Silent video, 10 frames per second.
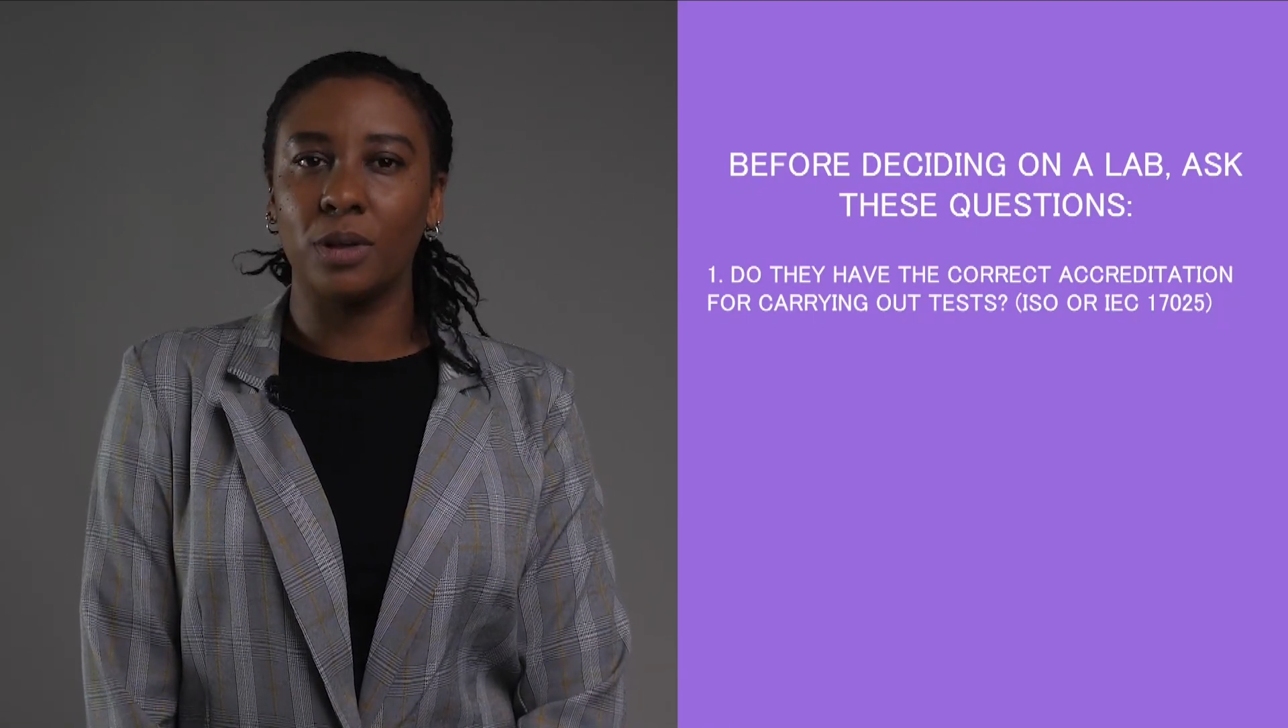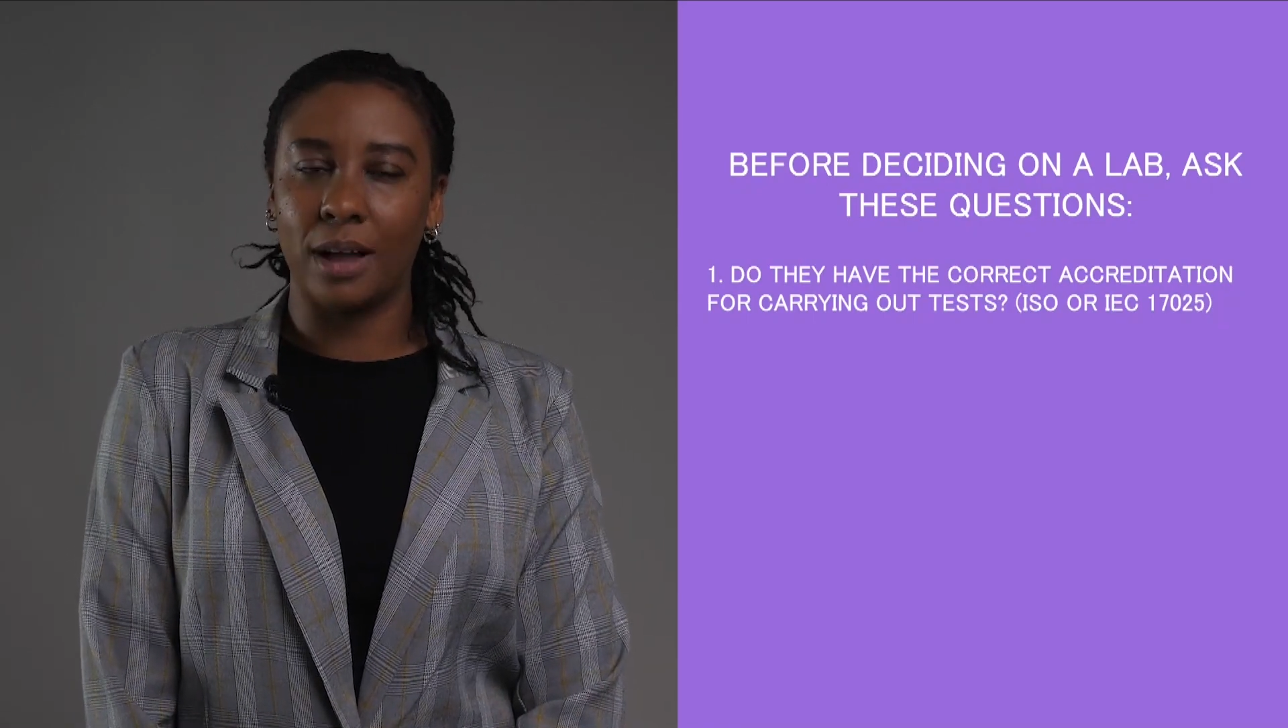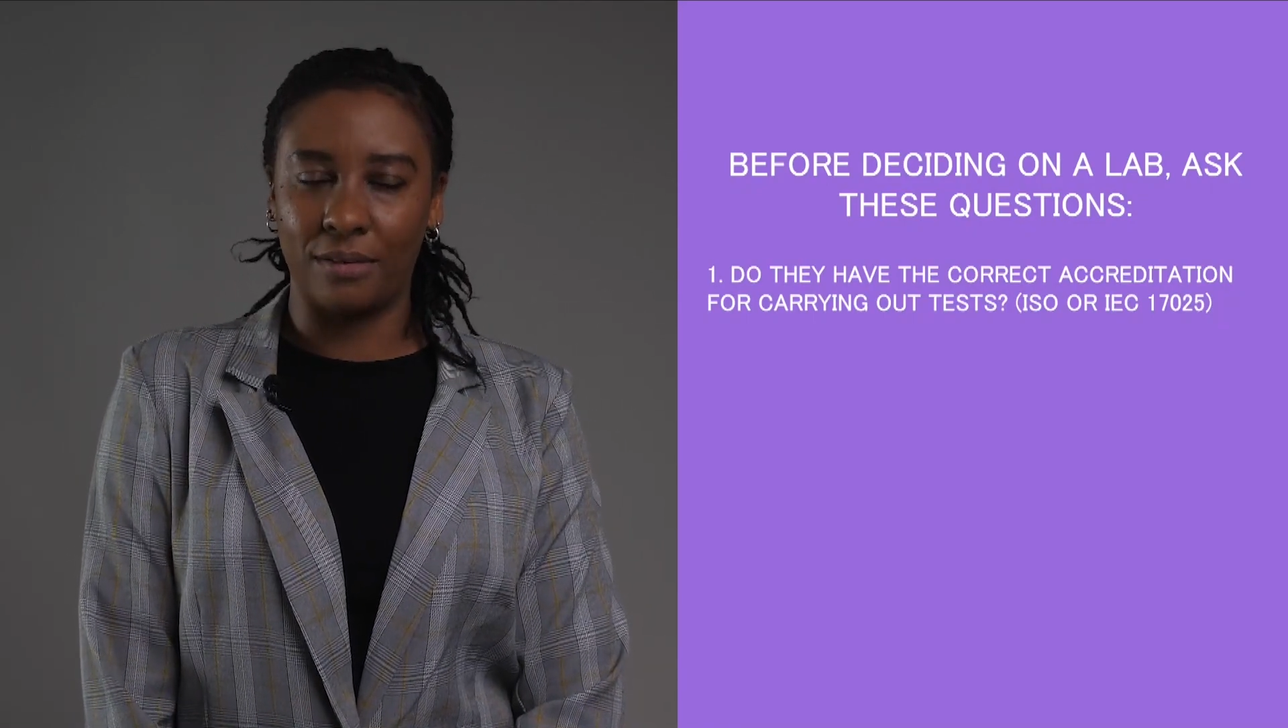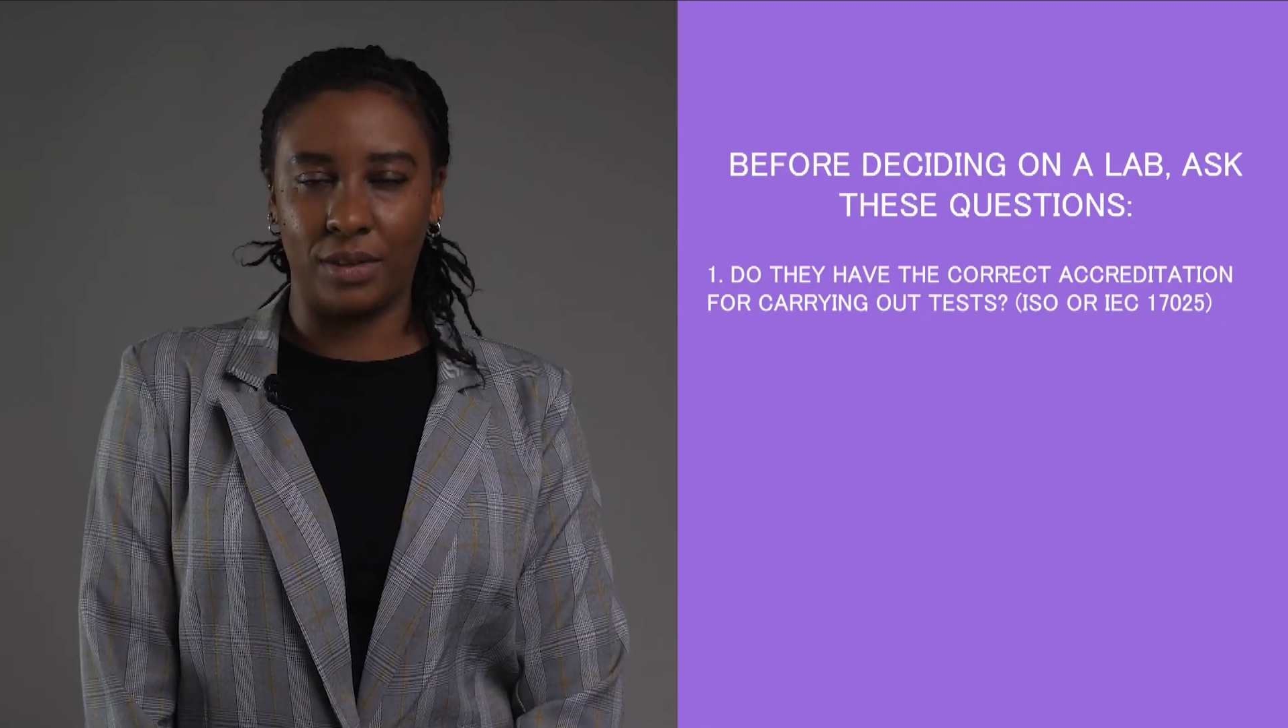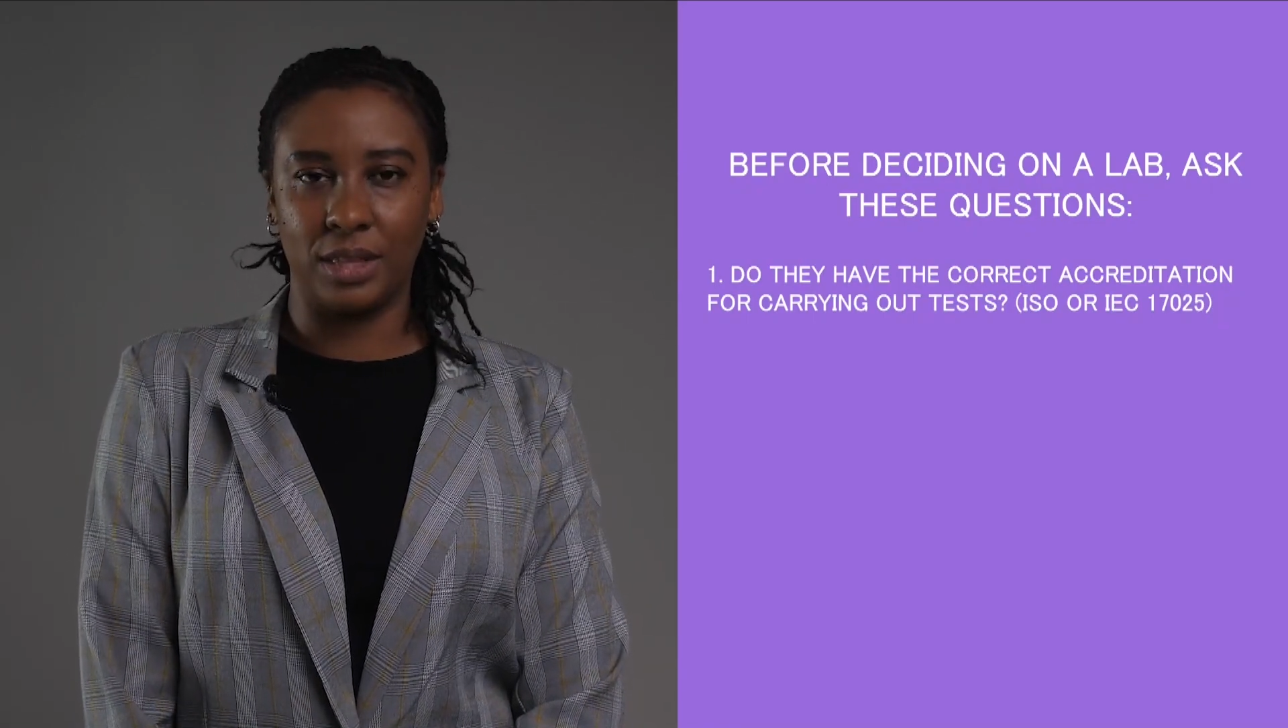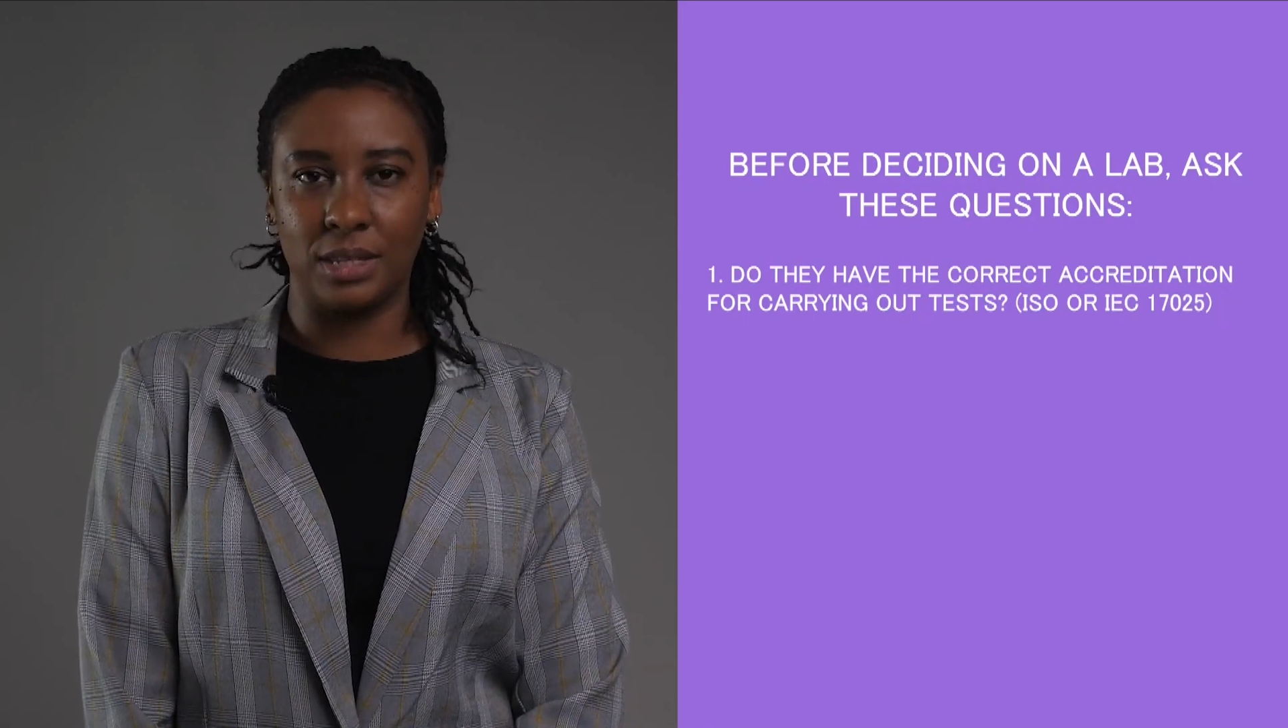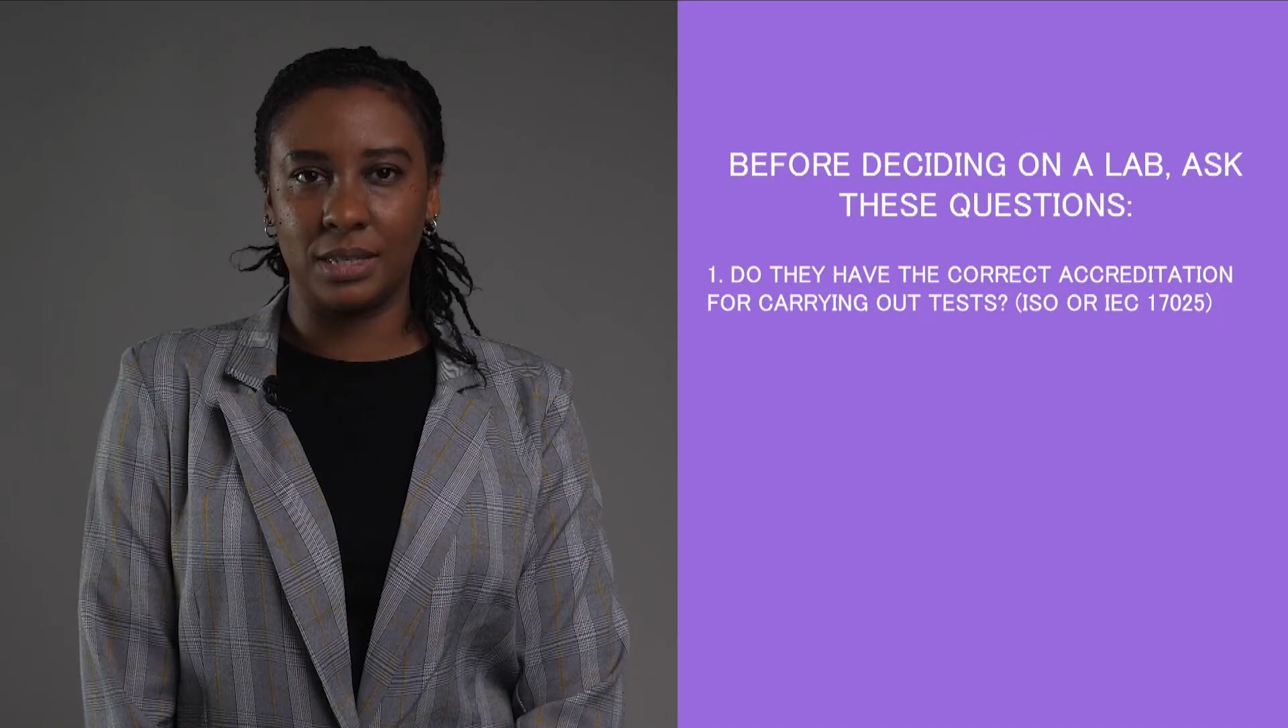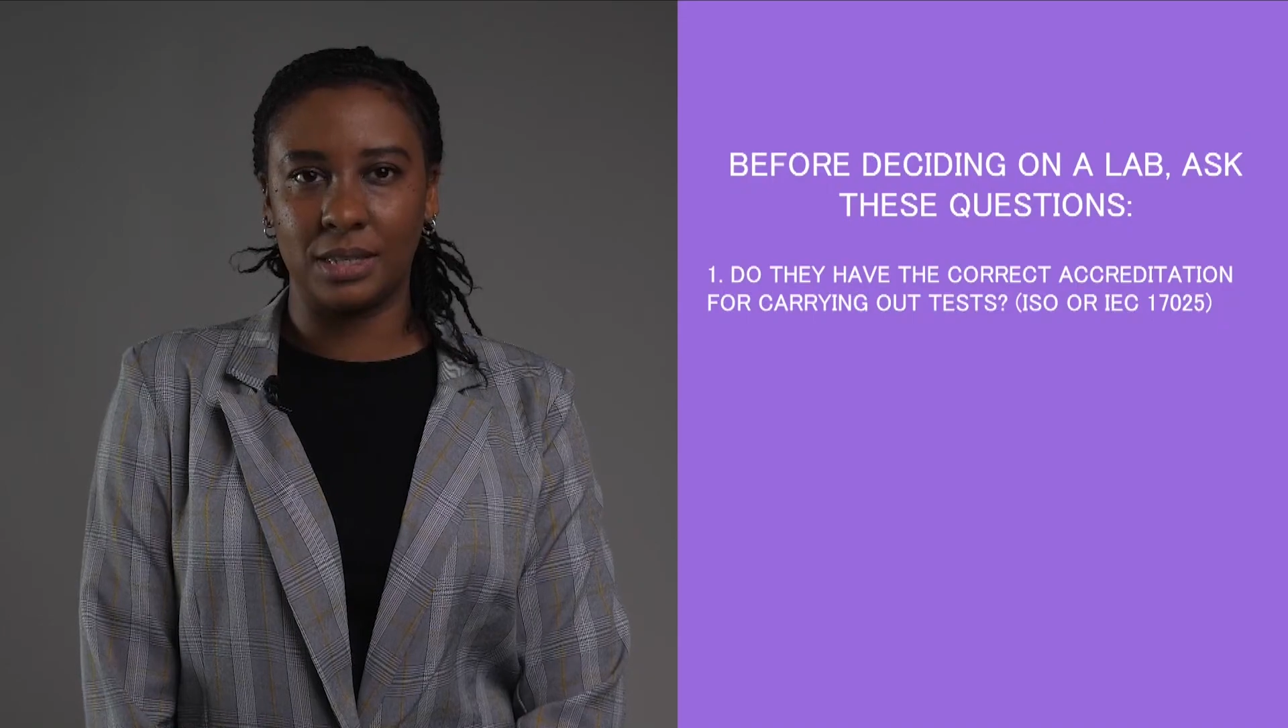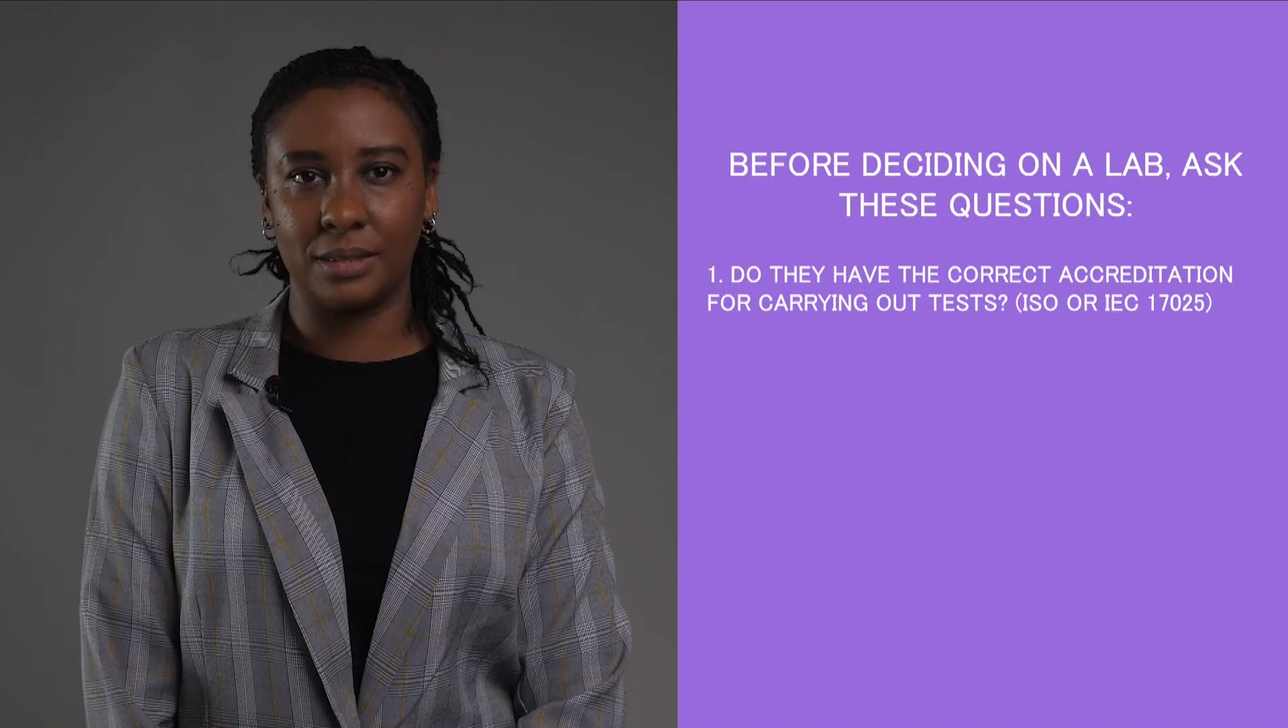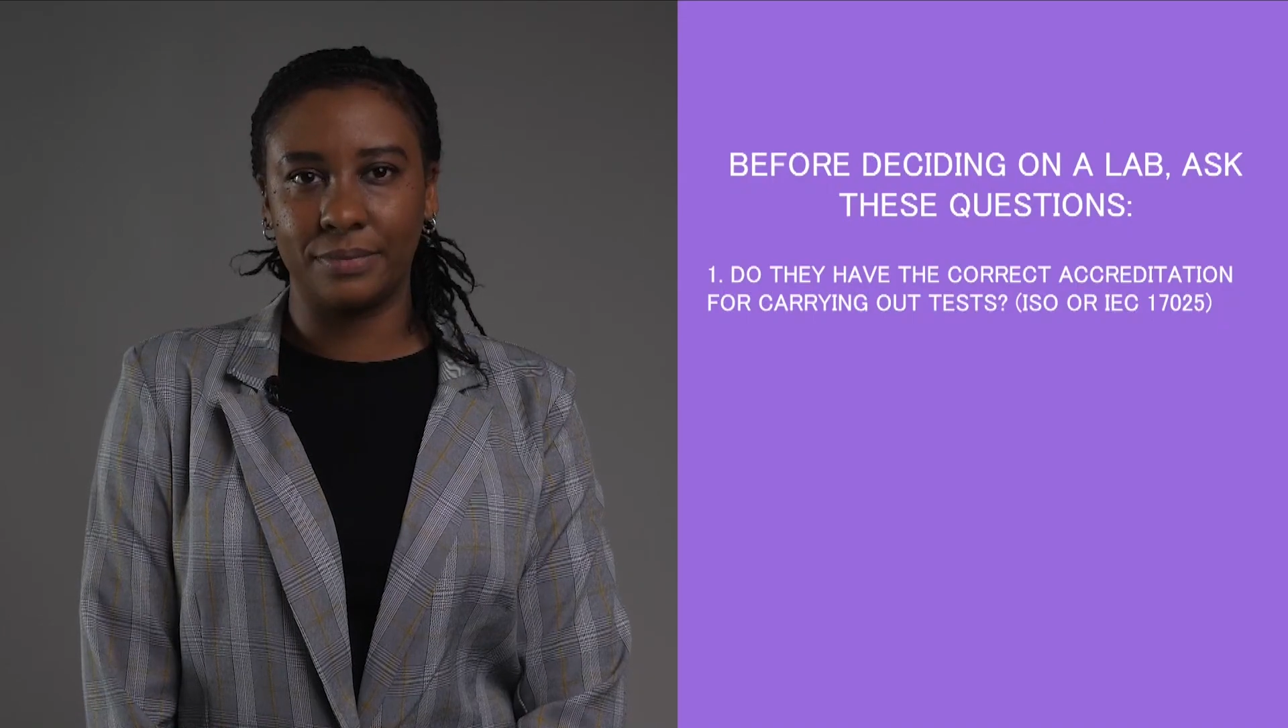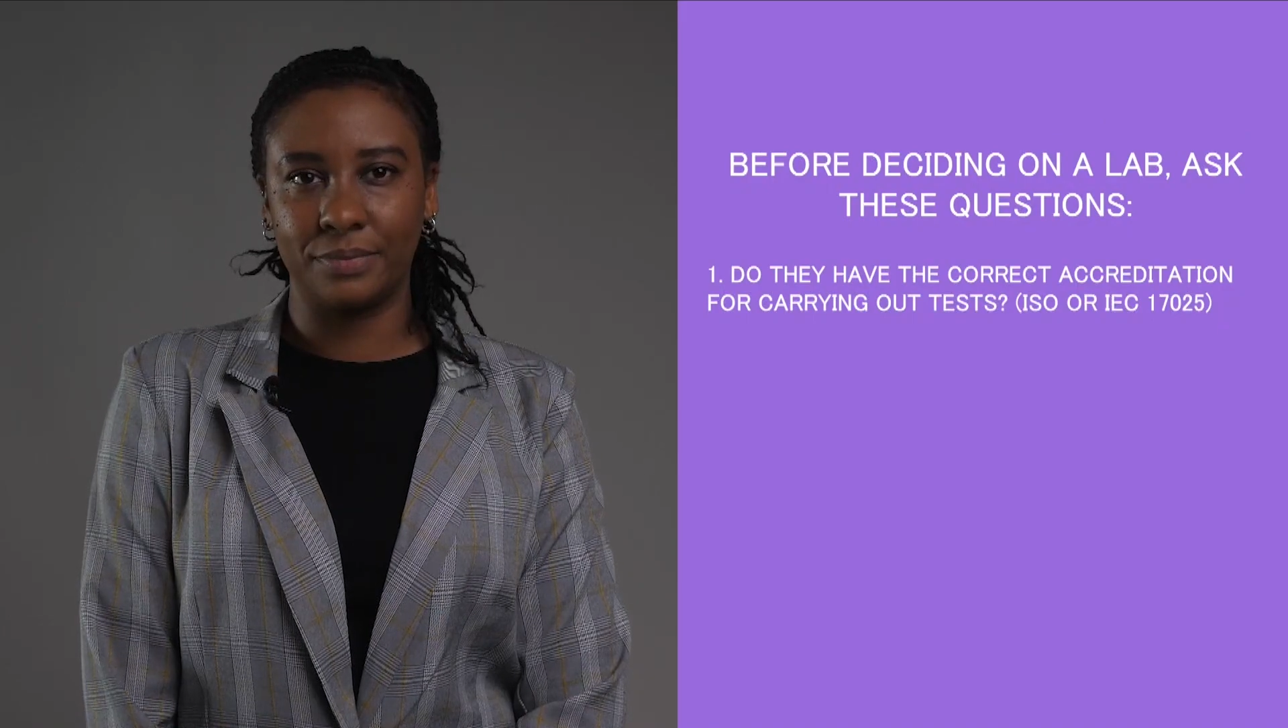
cover this.